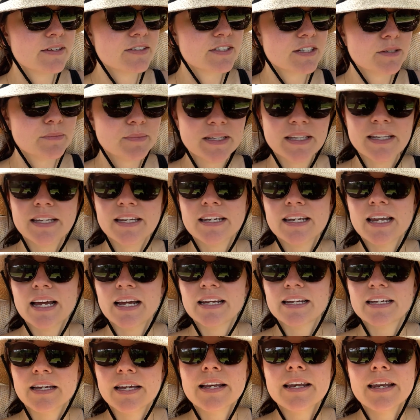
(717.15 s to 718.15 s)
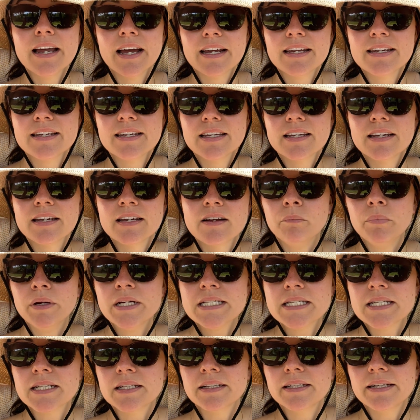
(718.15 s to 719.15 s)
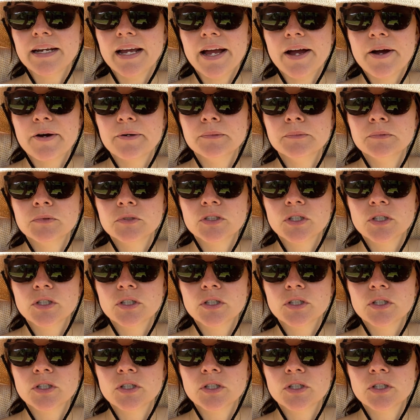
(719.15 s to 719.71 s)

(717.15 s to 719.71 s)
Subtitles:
It's gonna be in the hit 90 basically now.